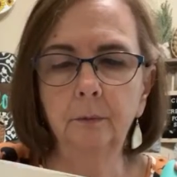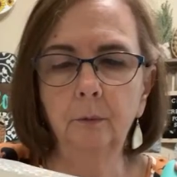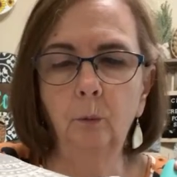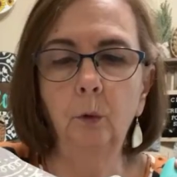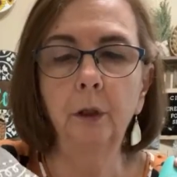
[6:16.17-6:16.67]

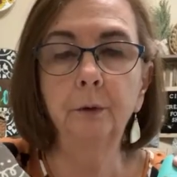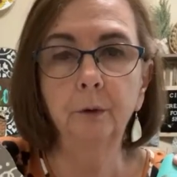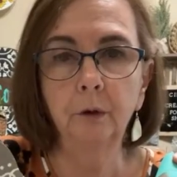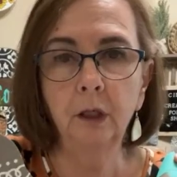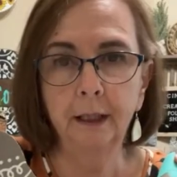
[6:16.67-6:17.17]
wood
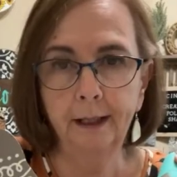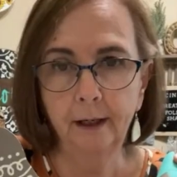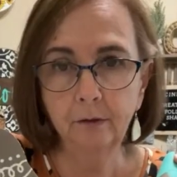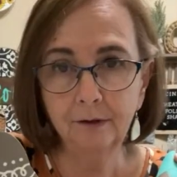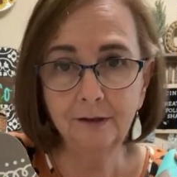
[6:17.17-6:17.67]

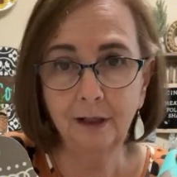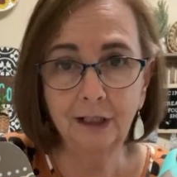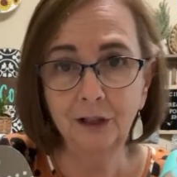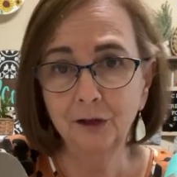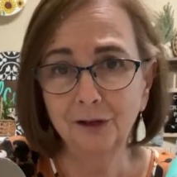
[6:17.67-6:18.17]
cutouts, I
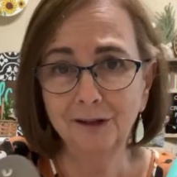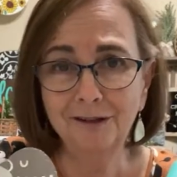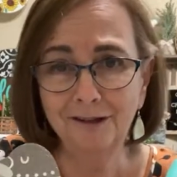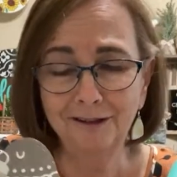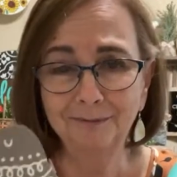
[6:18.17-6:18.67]
guess you could
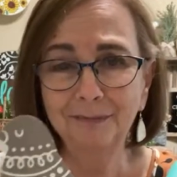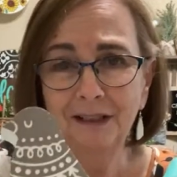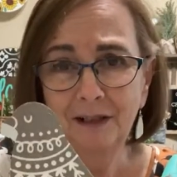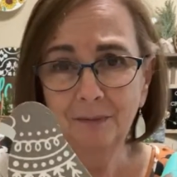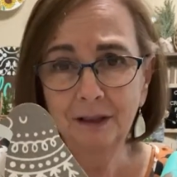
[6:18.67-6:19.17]
call them.
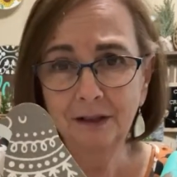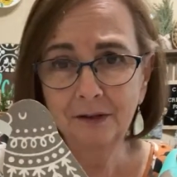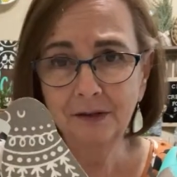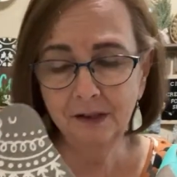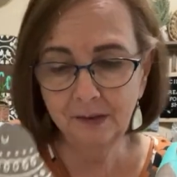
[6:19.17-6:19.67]
But
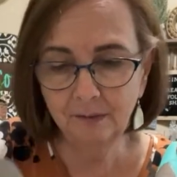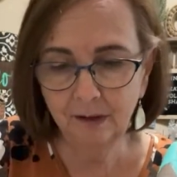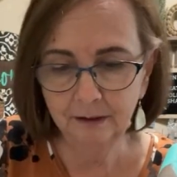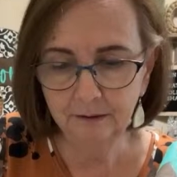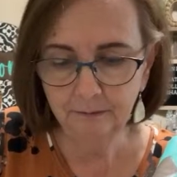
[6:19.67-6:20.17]
here's this
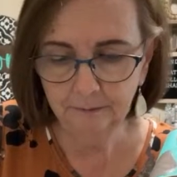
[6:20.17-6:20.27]
one.